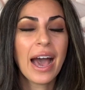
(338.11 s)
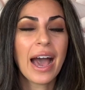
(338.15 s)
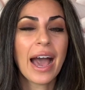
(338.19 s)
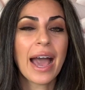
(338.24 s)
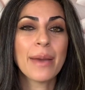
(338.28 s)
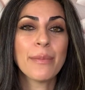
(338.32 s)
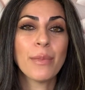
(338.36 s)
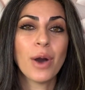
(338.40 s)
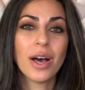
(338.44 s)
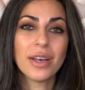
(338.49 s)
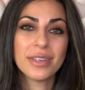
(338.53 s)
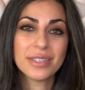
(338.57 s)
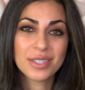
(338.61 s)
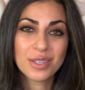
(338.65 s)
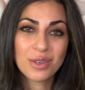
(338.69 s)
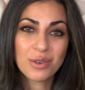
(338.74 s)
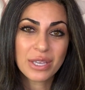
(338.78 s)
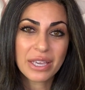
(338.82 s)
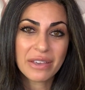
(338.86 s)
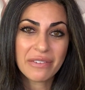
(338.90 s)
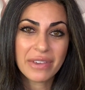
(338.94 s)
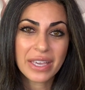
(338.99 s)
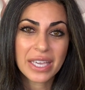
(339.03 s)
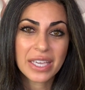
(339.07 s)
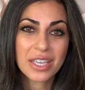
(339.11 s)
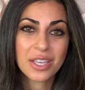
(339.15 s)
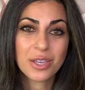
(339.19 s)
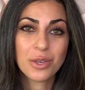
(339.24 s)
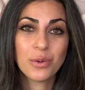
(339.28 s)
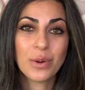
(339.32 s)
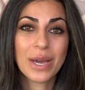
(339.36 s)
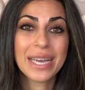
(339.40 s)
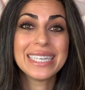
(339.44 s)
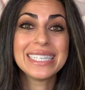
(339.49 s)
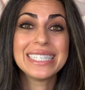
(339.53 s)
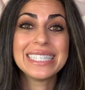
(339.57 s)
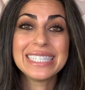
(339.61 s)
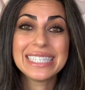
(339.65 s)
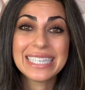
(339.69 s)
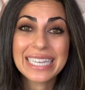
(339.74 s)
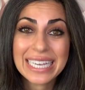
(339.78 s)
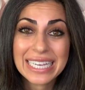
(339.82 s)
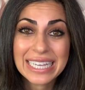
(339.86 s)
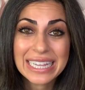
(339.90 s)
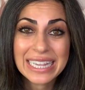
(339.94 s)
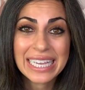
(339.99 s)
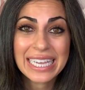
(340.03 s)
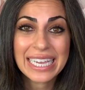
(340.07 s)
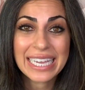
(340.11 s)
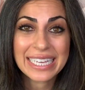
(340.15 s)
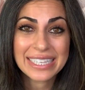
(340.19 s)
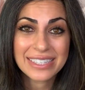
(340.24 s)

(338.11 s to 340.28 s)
I'm also giving you a daily